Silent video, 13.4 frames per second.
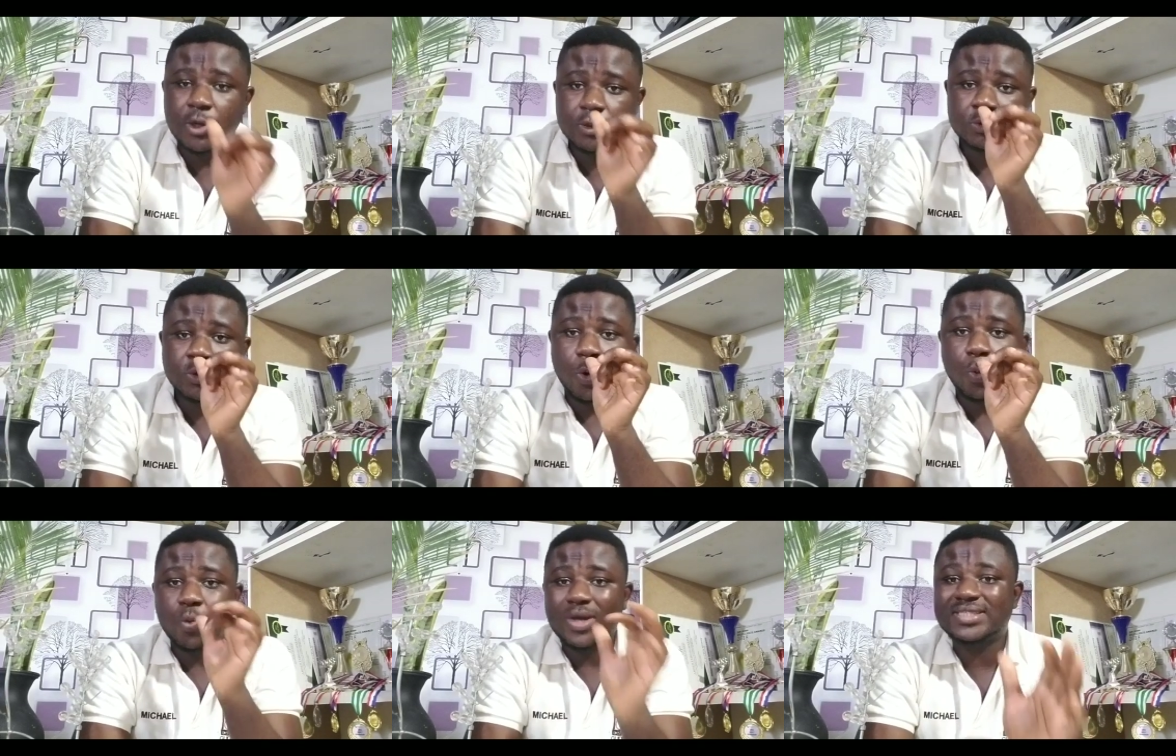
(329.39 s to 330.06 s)
So
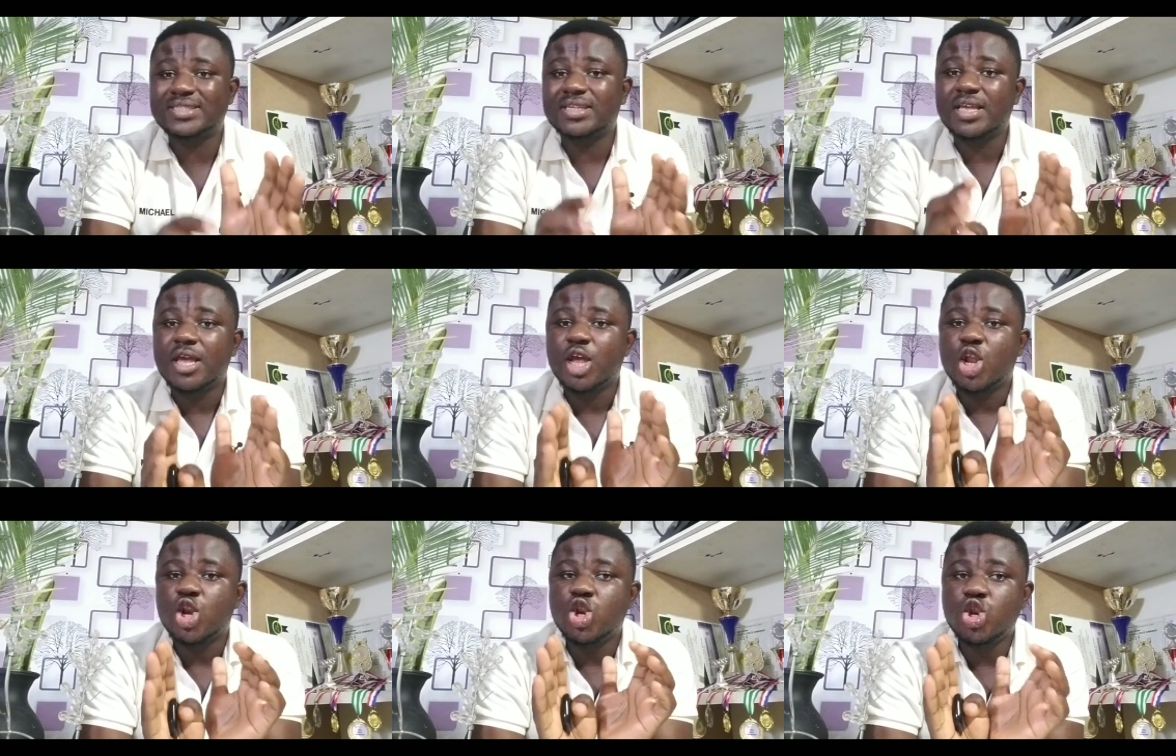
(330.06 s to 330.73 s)
with
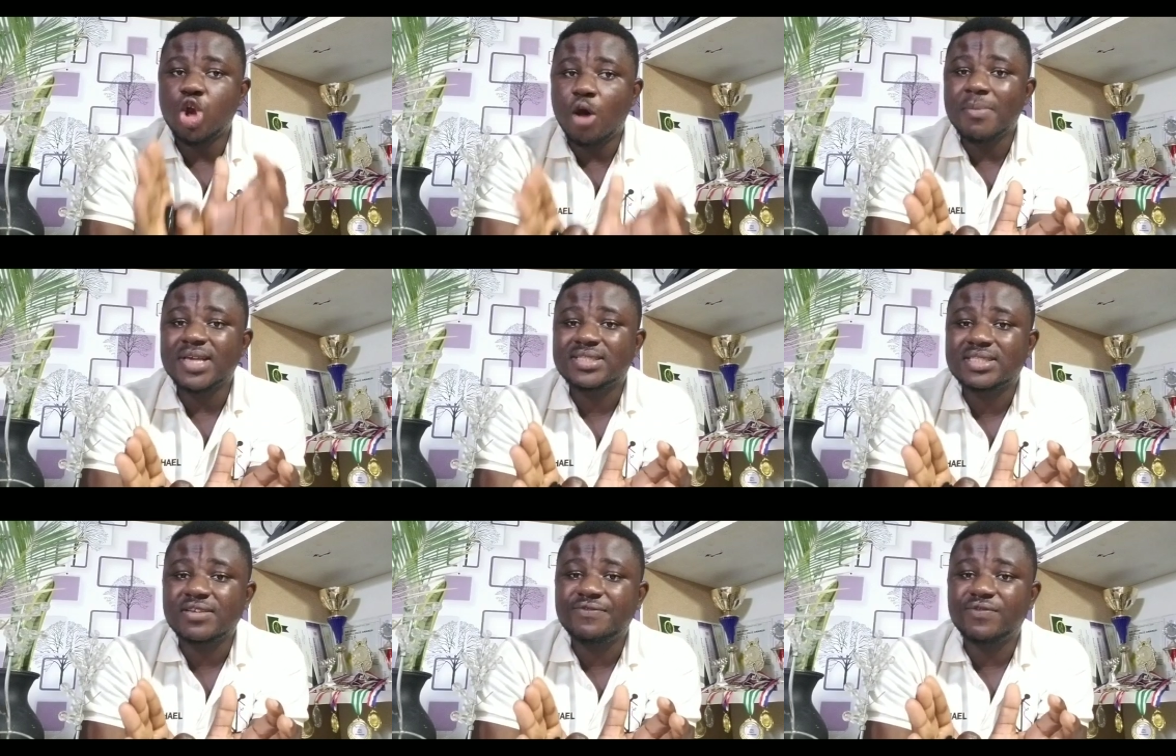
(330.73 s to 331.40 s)

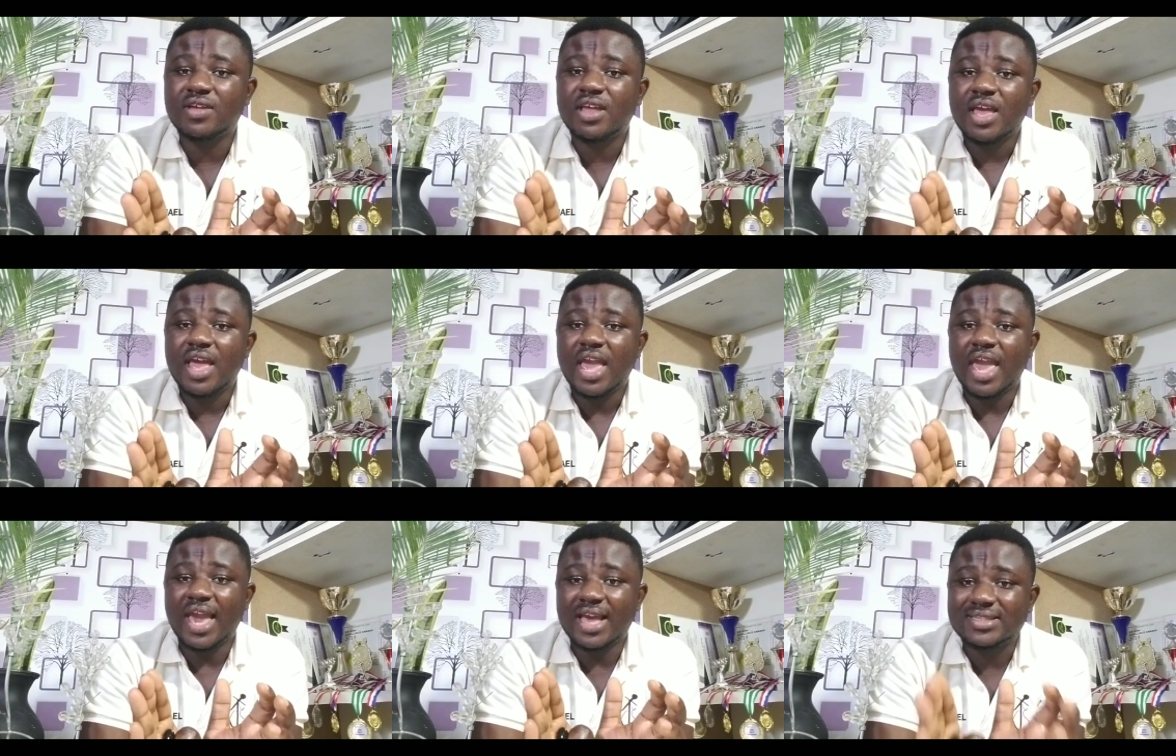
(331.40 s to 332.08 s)
normative
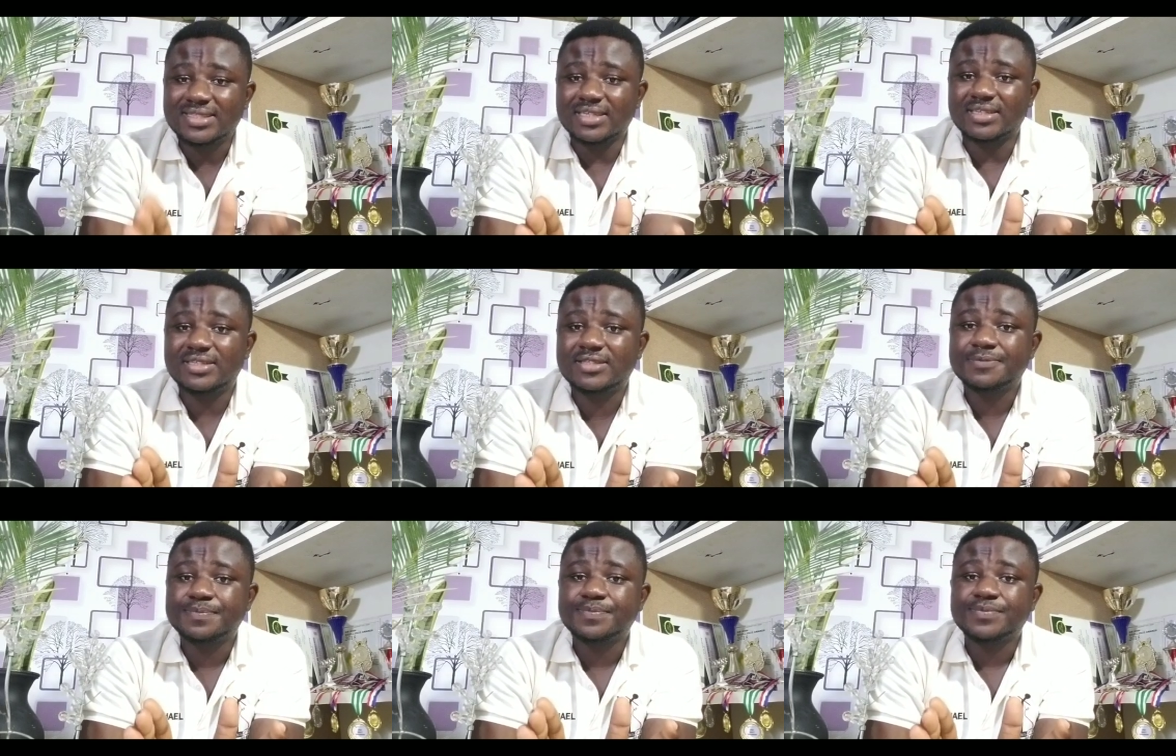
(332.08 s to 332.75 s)
ethics,